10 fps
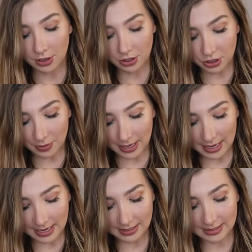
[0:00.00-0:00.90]
So it
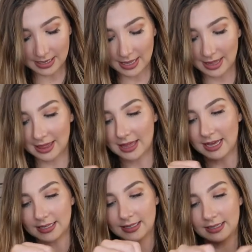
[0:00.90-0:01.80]
is
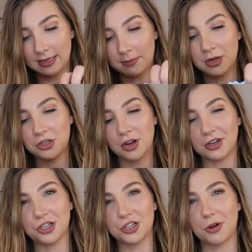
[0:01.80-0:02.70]
this, I'm gonna try
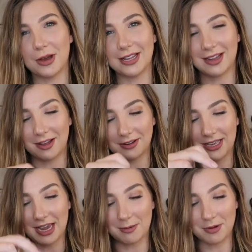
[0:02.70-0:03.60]
to show it on
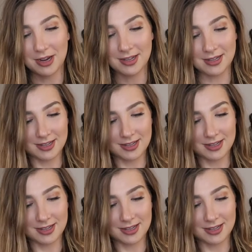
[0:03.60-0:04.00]
camera,